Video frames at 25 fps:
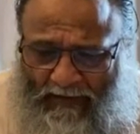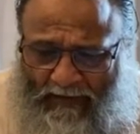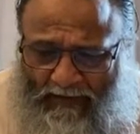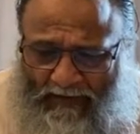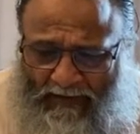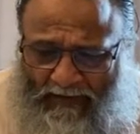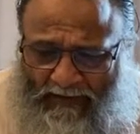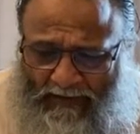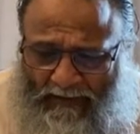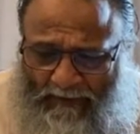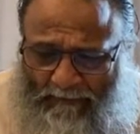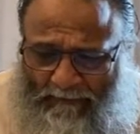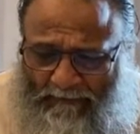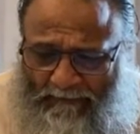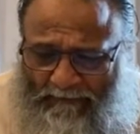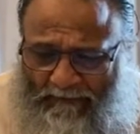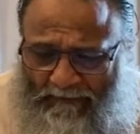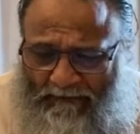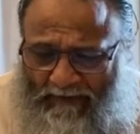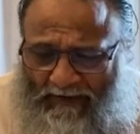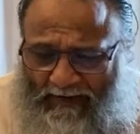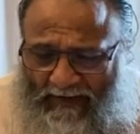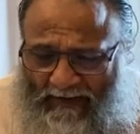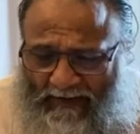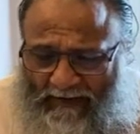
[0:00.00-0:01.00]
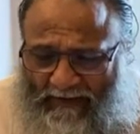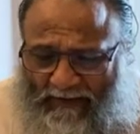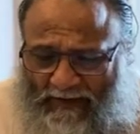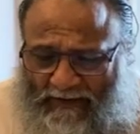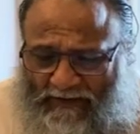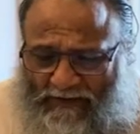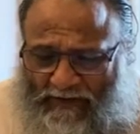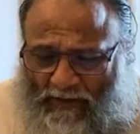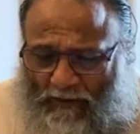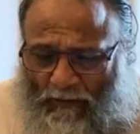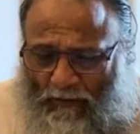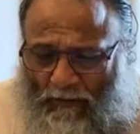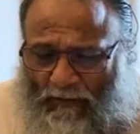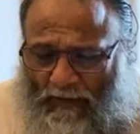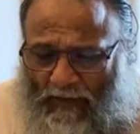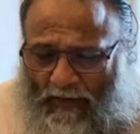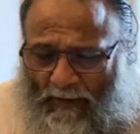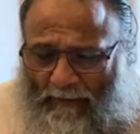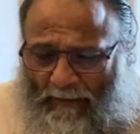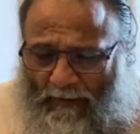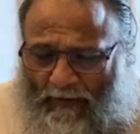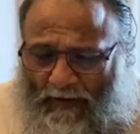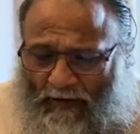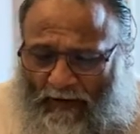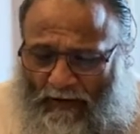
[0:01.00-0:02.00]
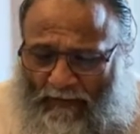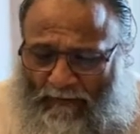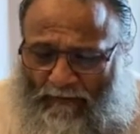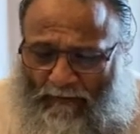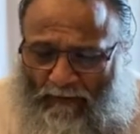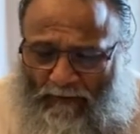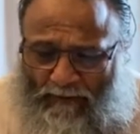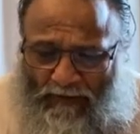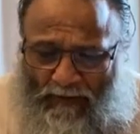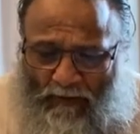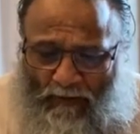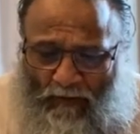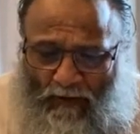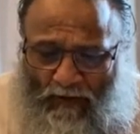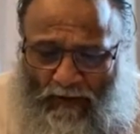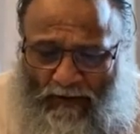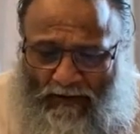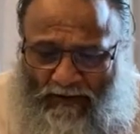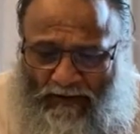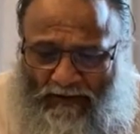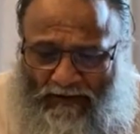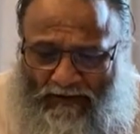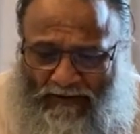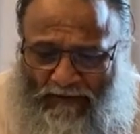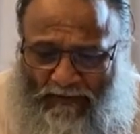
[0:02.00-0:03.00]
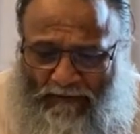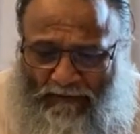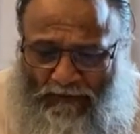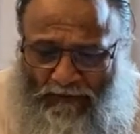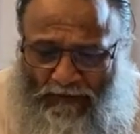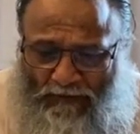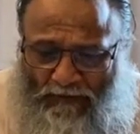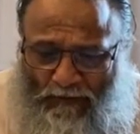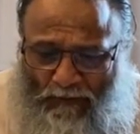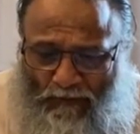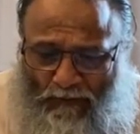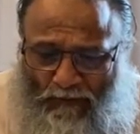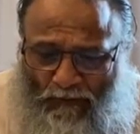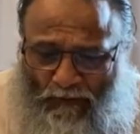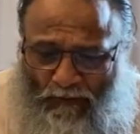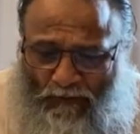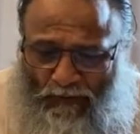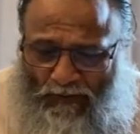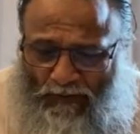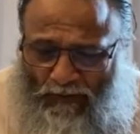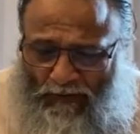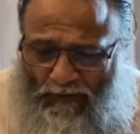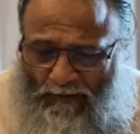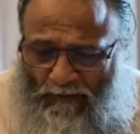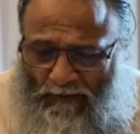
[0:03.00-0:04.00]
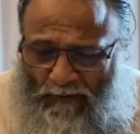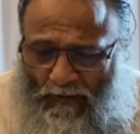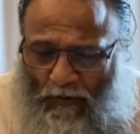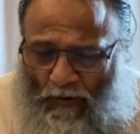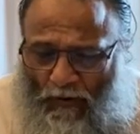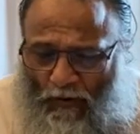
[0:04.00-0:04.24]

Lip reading: Let him feed the chakora bird from the waters of a new moon,